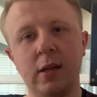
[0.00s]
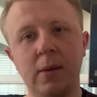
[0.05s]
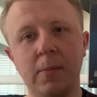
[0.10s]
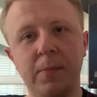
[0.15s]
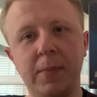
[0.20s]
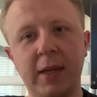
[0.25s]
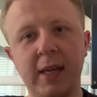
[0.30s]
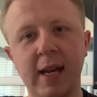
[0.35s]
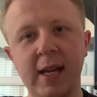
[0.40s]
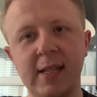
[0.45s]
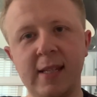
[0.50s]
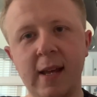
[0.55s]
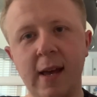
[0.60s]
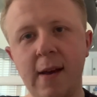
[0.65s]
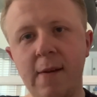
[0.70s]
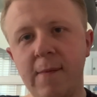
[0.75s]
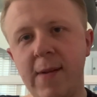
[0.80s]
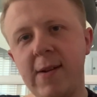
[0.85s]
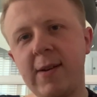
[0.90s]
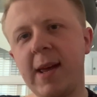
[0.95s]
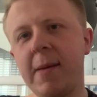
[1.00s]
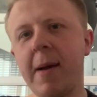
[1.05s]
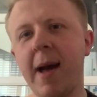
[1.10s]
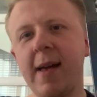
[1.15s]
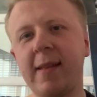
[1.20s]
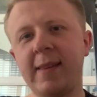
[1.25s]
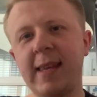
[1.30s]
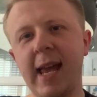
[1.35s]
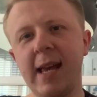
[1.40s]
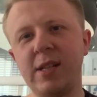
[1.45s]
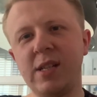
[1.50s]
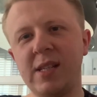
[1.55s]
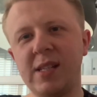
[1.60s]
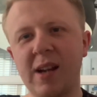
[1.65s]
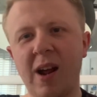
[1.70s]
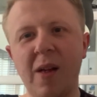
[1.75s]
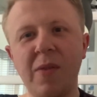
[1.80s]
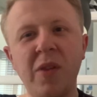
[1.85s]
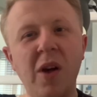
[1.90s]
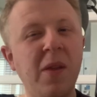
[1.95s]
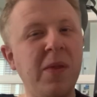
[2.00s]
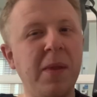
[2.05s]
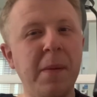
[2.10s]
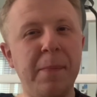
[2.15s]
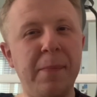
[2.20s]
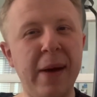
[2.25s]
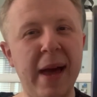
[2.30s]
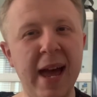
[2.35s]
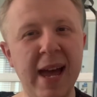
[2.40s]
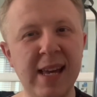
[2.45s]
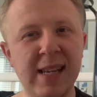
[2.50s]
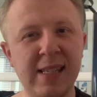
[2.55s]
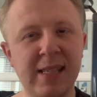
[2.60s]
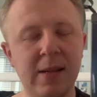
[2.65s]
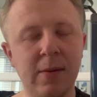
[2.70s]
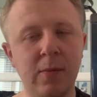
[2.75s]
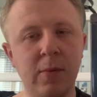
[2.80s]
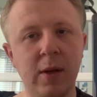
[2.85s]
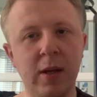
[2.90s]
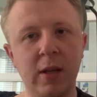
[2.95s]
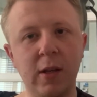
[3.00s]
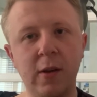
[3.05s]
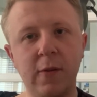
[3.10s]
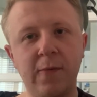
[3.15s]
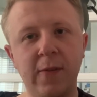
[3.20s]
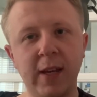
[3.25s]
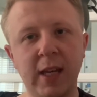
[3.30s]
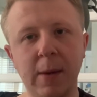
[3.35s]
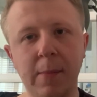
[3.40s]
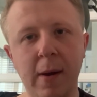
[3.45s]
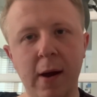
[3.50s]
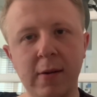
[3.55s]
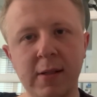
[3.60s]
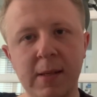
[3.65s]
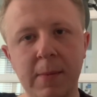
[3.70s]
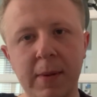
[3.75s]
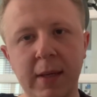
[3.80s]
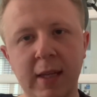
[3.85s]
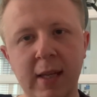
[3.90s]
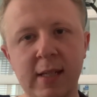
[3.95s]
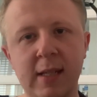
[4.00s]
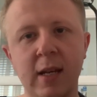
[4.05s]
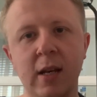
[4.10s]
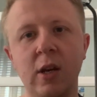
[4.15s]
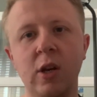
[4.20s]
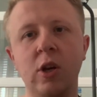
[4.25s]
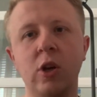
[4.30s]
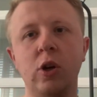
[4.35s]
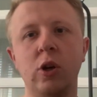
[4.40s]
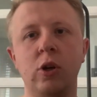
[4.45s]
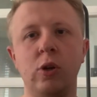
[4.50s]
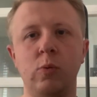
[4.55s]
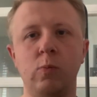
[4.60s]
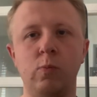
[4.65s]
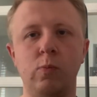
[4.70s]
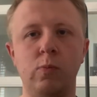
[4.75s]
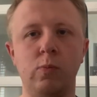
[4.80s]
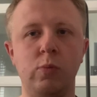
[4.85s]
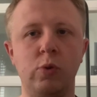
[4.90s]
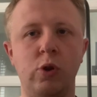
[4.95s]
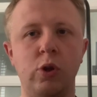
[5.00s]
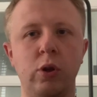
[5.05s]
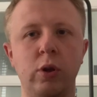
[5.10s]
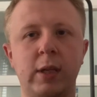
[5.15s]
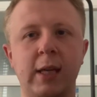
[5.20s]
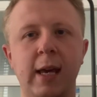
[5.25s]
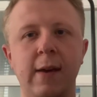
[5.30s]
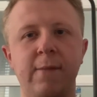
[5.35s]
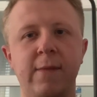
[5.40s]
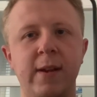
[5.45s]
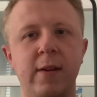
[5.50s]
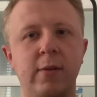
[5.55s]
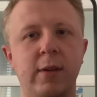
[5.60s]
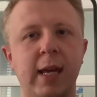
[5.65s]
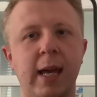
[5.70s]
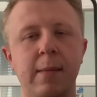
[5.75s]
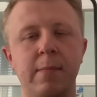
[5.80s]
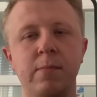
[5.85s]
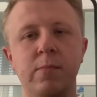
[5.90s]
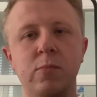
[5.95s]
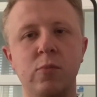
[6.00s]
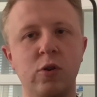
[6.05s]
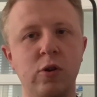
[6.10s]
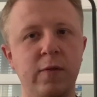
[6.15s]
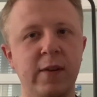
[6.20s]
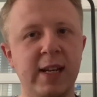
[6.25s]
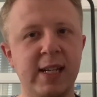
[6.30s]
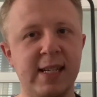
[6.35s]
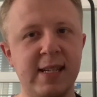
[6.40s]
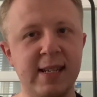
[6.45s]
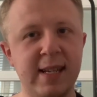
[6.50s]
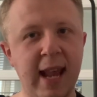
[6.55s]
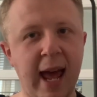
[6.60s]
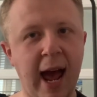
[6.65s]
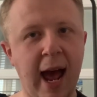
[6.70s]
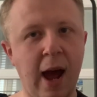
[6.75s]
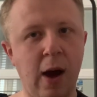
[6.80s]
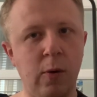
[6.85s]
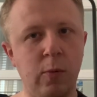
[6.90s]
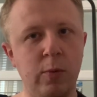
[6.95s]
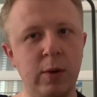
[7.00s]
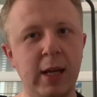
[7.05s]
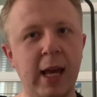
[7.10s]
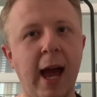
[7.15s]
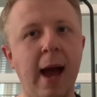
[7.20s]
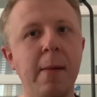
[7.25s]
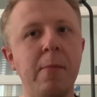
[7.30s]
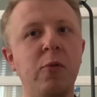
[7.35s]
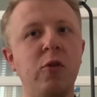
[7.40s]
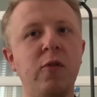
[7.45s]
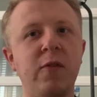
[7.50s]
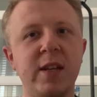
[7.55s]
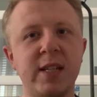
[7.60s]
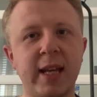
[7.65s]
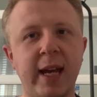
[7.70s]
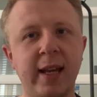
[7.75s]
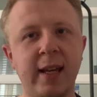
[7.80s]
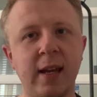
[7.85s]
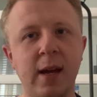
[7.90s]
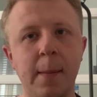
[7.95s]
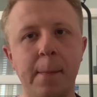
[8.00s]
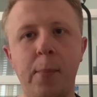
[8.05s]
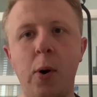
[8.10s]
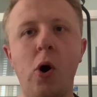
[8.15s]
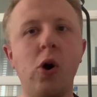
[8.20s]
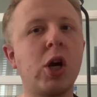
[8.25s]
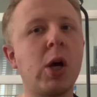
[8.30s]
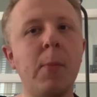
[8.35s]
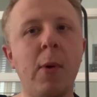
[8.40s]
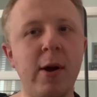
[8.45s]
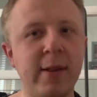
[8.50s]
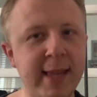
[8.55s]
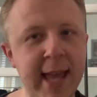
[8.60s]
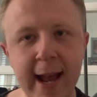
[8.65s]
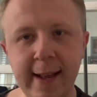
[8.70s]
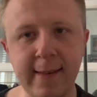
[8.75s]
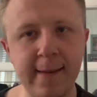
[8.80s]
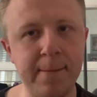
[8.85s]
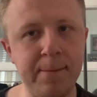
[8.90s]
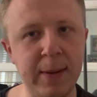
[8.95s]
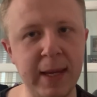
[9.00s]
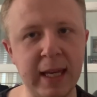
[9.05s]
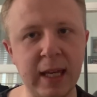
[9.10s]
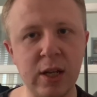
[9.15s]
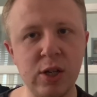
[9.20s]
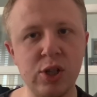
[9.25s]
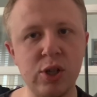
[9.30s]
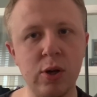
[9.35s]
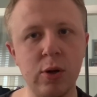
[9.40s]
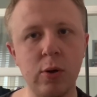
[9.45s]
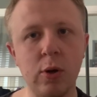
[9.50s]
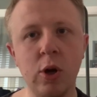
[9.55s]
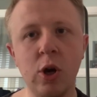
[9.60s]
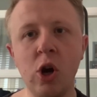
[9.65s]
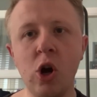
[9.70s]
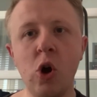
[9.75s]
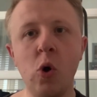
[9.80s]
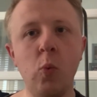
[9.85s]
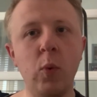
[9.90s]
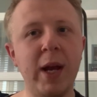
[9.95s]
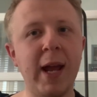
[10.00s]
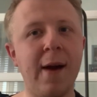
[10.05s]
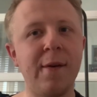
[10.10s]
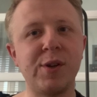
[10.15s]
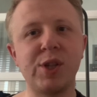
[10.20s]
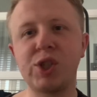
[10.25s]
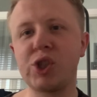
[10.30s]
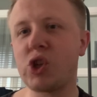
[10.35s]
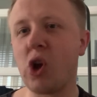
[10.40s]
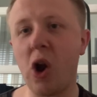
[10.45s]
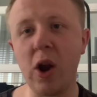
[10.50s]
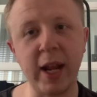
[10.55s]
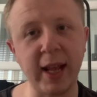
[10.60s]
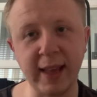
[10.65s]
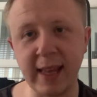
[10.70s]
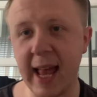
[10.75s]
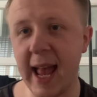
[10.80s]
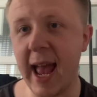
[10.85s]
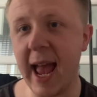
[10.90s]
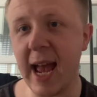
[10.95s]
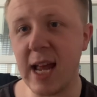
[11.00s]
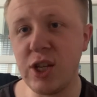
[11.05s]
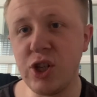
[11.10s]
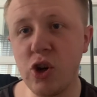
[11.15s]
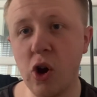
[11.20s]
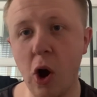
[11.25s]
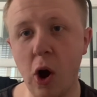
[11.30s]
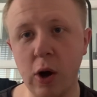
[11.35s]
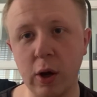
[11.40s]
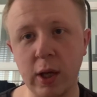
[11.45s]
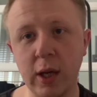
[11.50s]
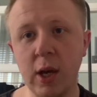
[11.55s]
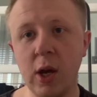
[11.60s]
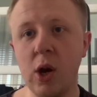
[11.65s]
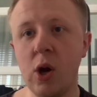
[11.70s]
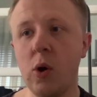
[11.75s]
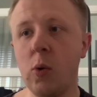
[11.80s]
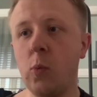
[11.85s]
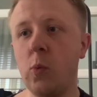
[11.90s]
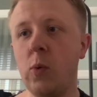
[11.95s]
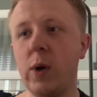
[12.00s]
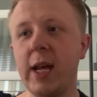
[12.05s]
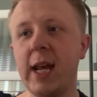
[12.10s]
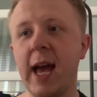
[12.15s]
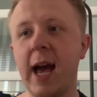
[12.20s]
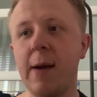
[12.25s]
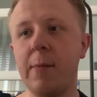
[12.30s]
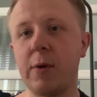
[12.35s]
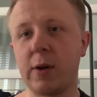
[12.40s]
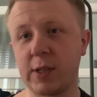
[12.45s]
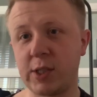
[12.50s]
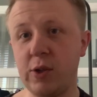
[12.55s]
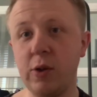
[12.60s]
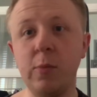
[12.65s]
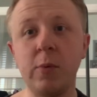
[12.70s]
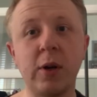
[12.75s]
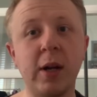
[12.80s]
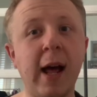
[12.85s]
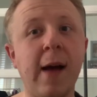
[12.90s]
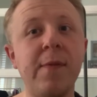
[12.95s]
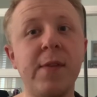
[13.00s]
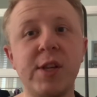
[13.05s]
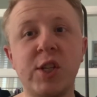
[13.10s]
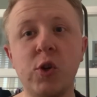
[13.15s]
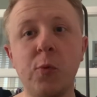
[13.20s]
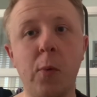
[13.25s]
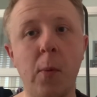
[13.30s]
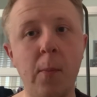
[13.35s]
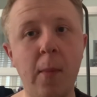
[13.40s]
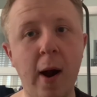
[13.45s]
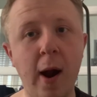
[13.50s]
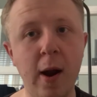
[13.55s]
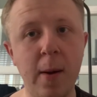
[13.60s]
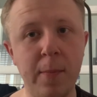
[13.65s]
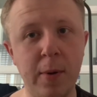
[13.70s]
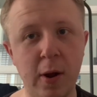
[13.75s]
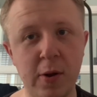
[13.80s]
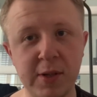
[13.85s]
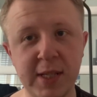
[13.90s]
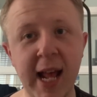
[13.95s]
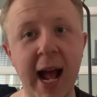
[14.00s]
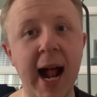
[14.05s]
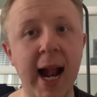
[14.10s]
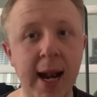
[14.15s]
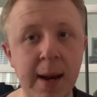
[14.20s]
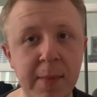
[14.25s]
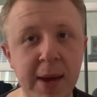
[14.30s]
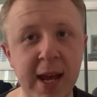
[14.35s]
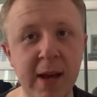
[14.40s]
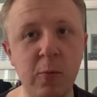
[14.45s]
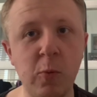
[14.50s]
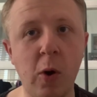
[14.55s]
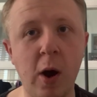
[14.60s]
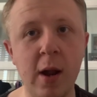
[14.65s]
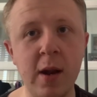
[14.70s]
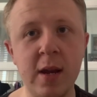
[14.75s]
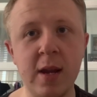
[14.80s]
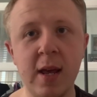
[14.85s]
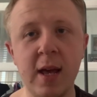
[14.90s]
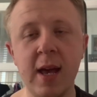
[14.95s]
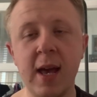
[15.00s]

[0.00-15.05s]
because video game adaptations are not the best when you think about it, because you look at video game movies now. We have movies like Pokemon Detective Pikachu. We have Sonic the Hedgehog. Soon we're going to have the Super Mario Bros., the animated one.